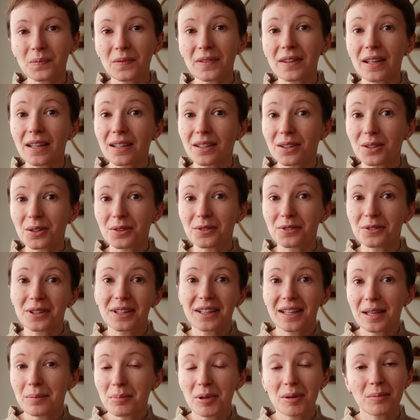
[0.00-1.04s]
Thank you for
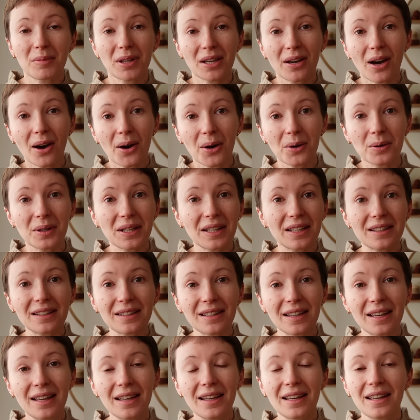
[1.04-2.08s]
keeping me
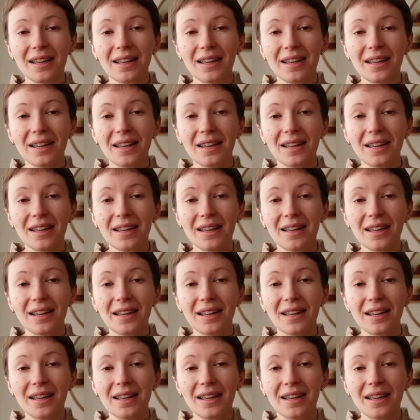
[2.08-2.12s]
going.